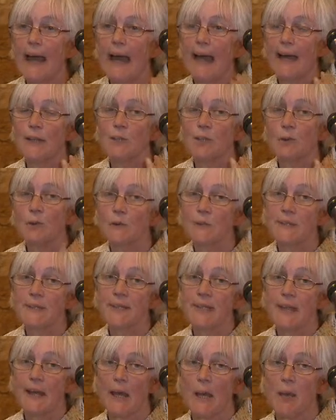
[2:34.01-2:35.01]
and
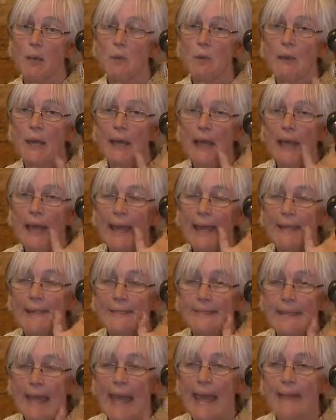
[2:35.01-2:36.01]
also
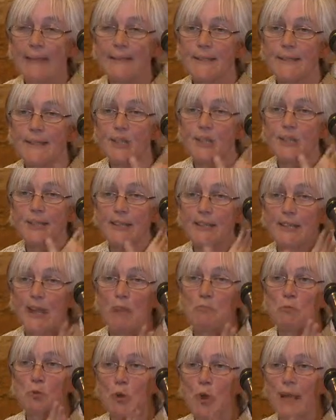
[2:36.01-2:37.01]
it tends to
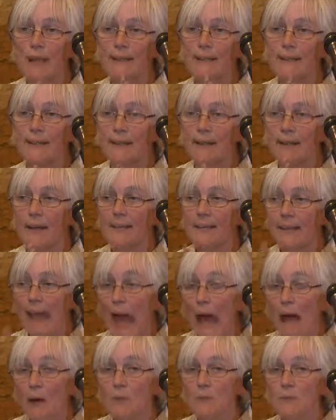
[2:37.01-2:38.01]
separate us
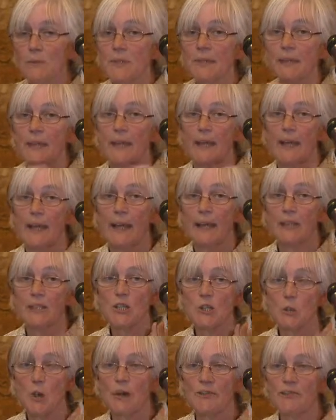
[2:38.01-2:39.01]
out
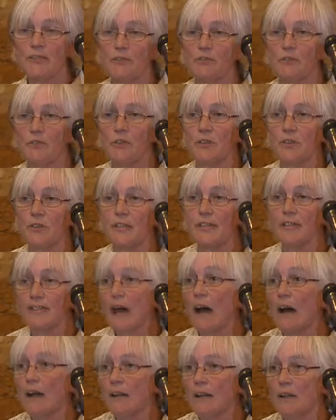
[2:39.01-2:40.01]
into our different
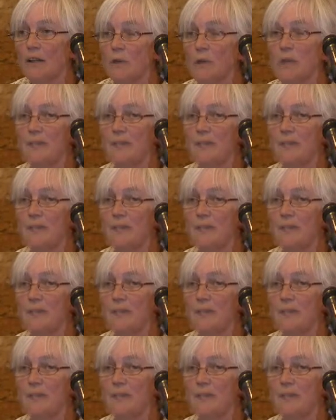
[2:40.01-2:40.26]
silos.